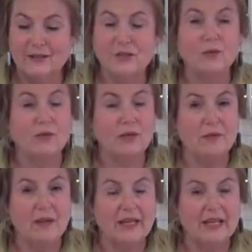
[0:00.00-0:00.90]
So what we're going to
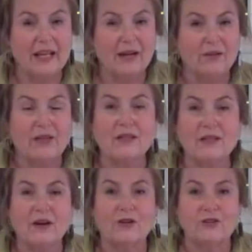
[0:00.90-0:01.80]
make now is
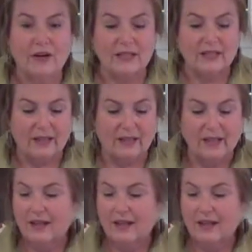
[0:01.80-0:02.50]
our dressing.